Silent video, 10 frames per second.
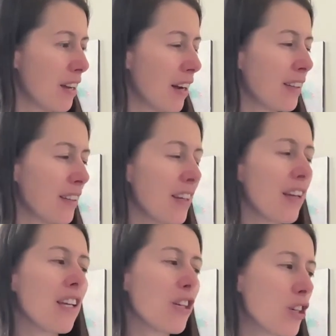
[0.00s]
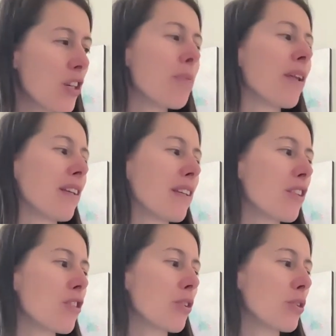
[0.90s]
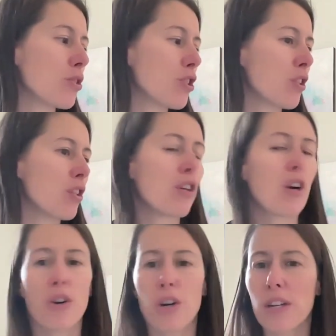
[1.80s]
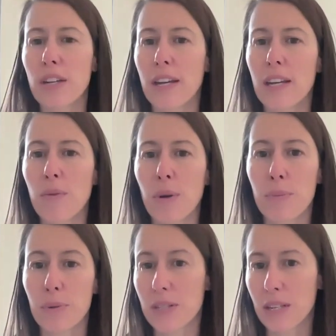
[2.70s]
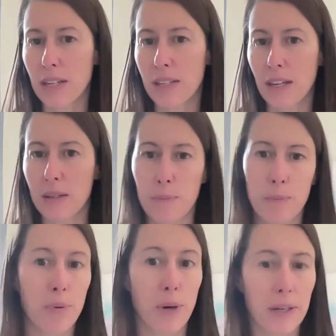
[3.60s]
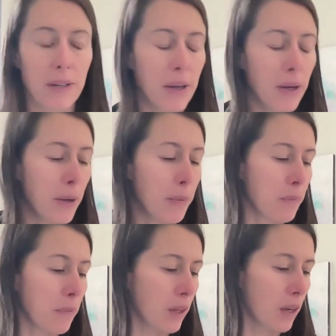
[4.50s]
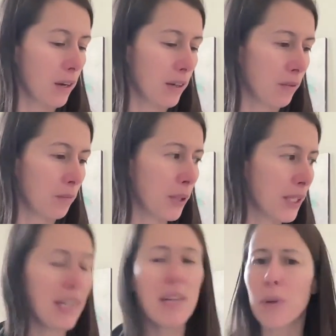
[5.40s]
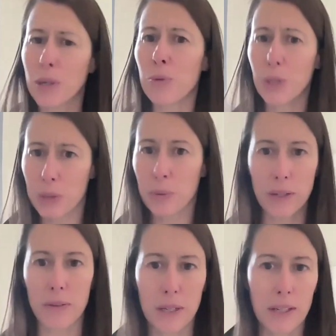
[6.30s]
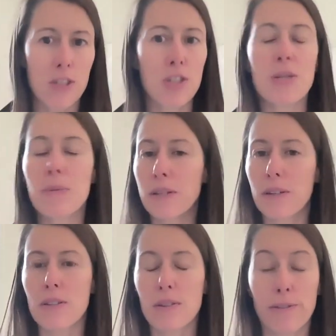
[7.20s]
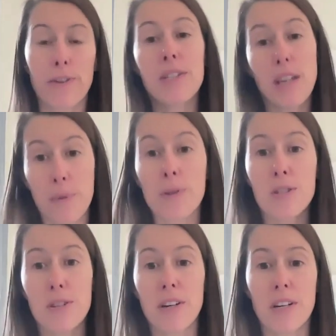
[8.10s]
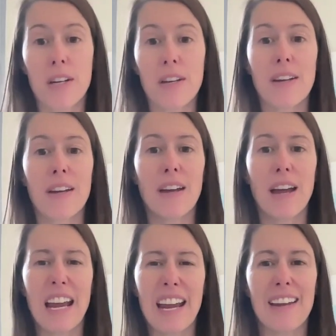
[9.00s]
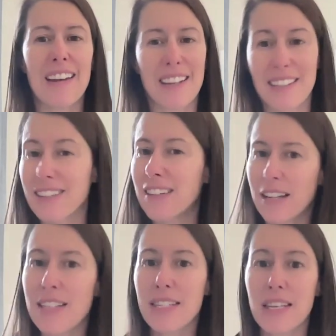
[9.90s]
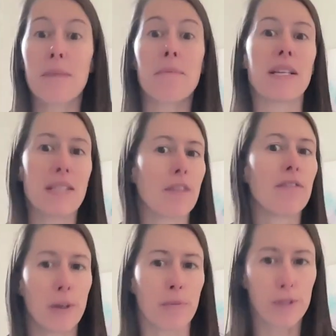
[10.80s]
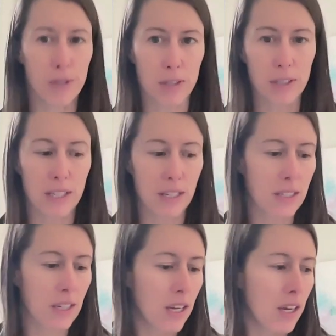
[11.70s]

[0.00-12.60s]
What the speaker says: I think, either the blending solution or the 91% at that point. But 91 works well, okay? It's just because first I was starting and I did not set myself up for success.